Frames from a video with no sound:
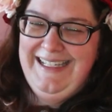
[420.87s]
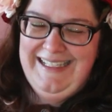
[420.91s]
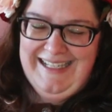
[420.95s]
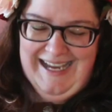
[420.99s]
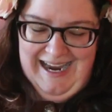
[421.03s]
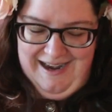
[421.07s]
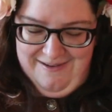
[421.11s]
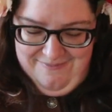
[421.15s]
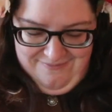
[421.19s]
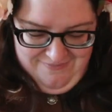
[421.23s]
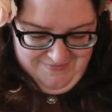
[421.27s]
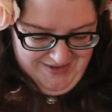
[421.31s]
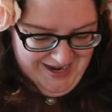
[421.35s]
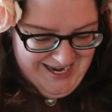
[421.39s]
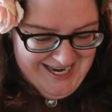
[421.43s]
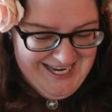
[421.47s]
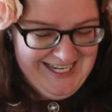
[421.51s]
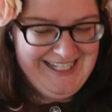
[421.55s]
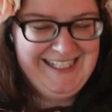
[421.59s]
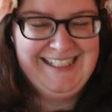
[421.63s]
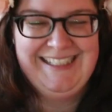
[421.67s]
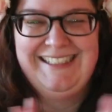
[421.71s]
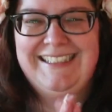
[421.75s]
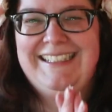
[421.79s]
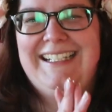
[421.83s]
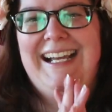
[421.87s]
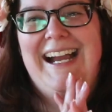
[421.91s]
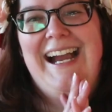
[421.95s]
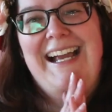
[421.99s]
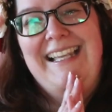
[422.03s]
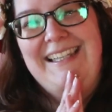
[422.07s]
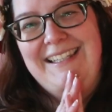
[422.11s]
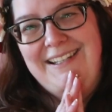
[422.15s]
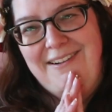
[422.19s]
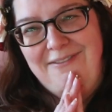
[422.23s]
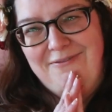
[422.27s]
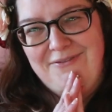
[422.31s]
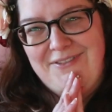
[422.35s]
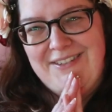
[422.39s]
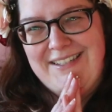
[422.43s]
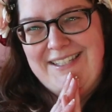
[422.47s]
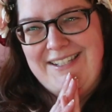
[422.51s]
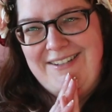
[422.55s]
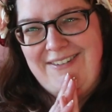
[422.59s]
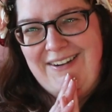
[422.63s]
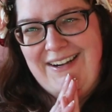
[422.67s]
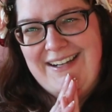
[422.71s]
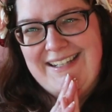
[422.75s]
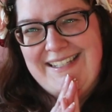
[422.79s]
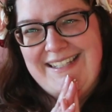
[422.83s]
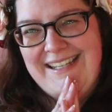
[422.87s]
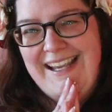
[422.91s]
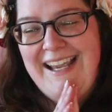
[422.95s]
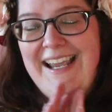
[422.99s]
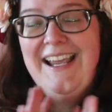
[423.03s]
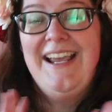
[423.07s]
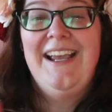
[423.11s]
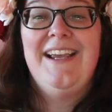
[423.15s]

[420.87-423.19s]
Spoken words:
I love this dress.